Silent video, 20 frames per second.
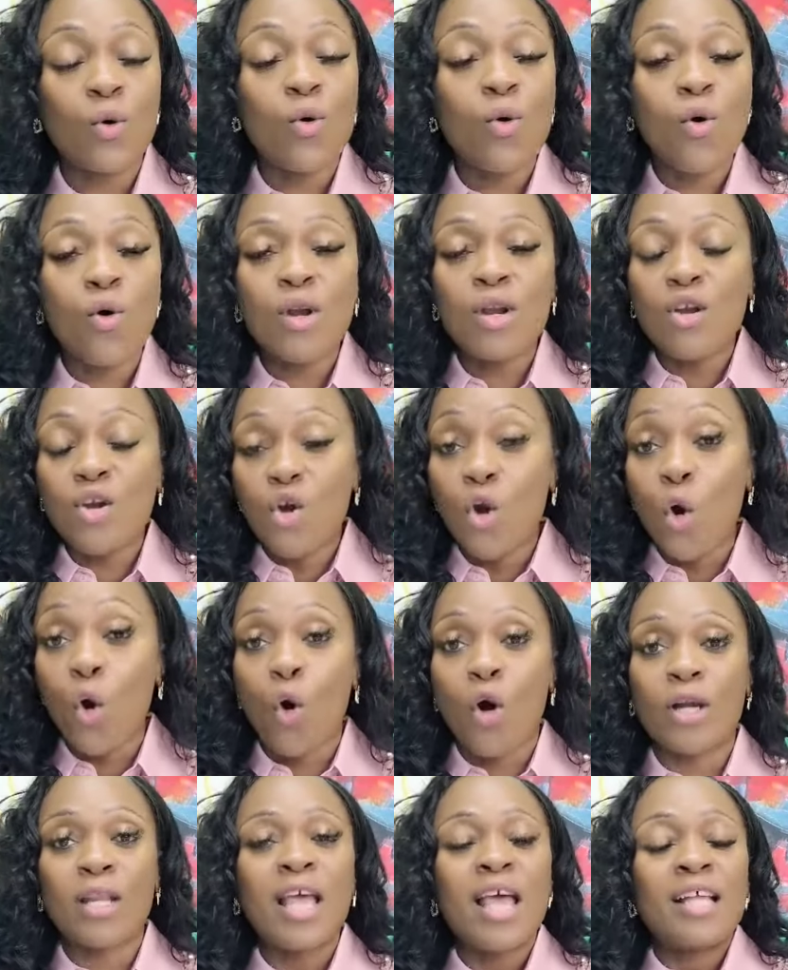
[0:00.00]
Oh,
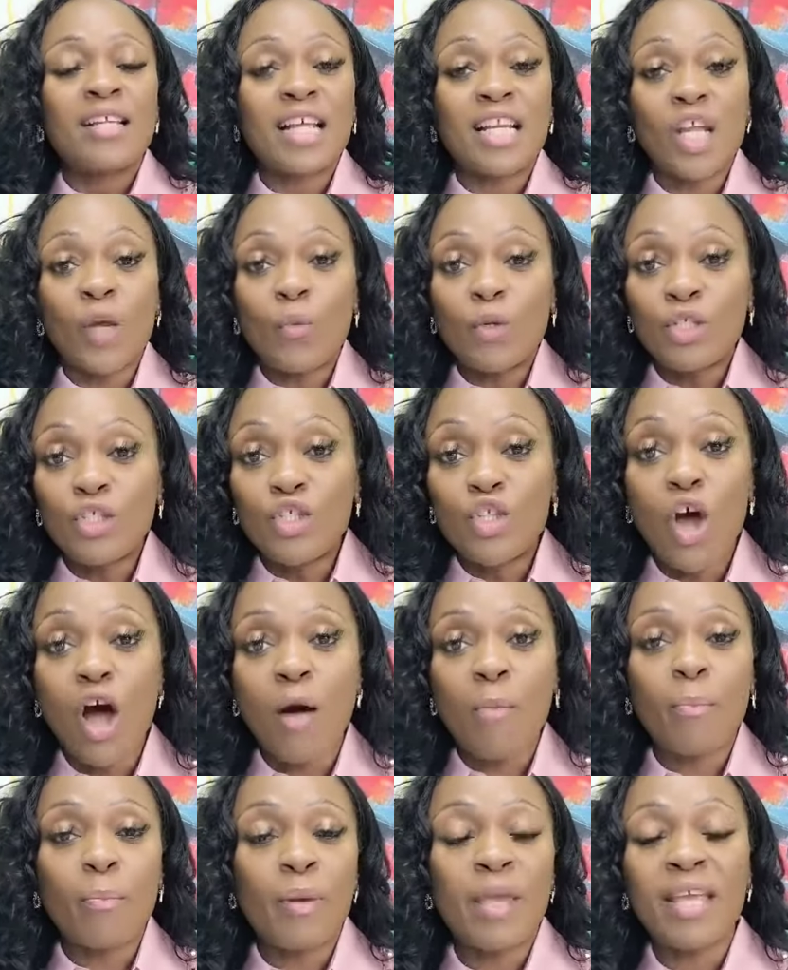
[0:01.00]
Lord, that I will
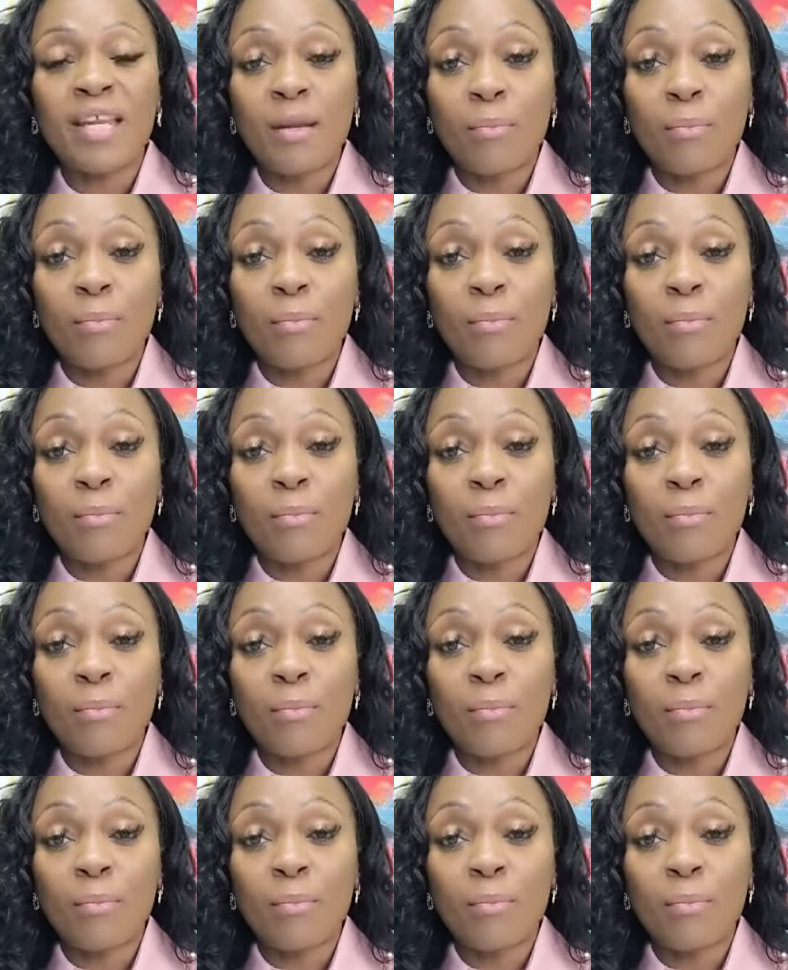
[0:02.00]
not pay